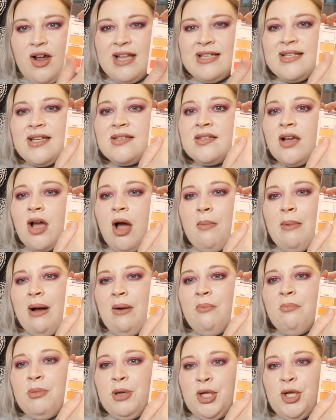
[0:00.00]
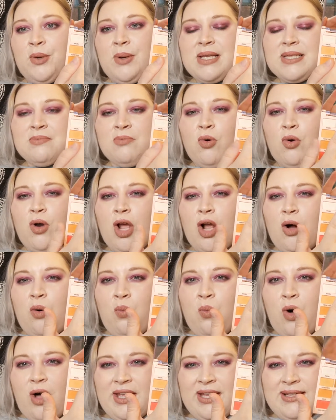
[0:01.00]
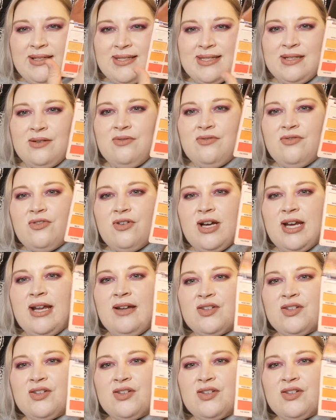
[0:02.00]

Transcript: It doesn't come out blue, it's more like a white silvery,